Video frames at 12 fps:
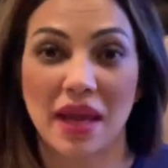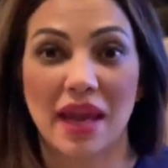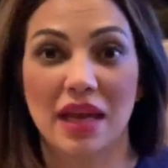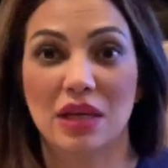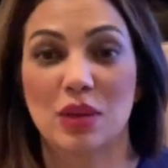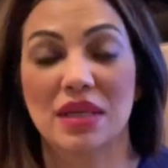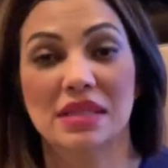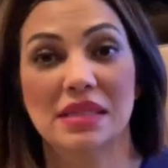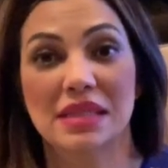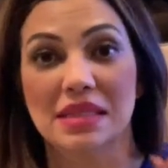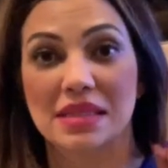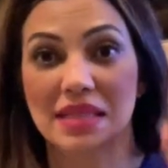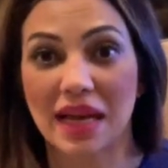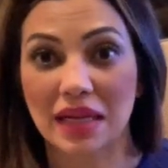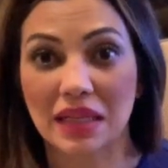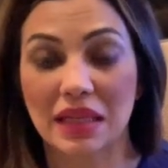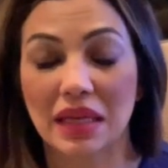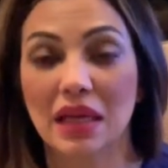and you can see
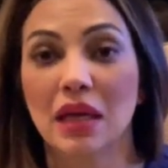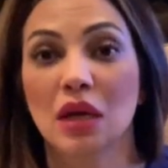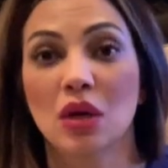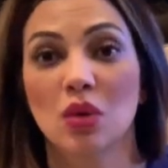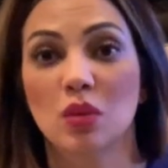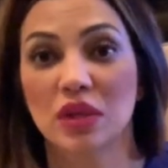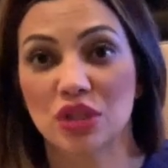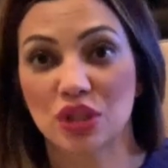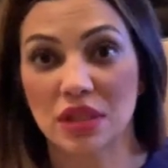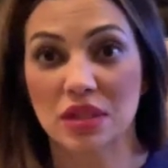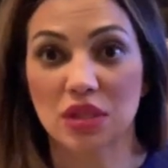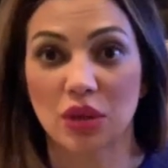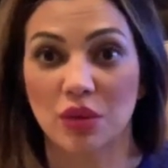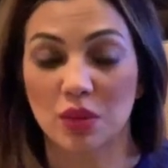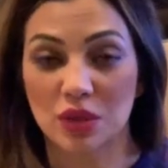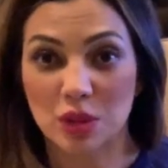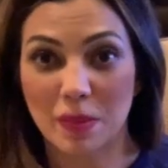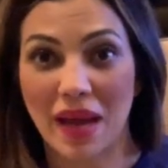exactly what sheets go to
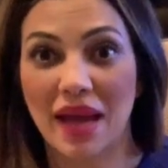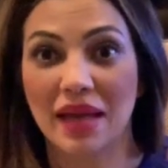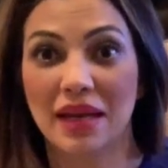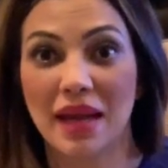which bed,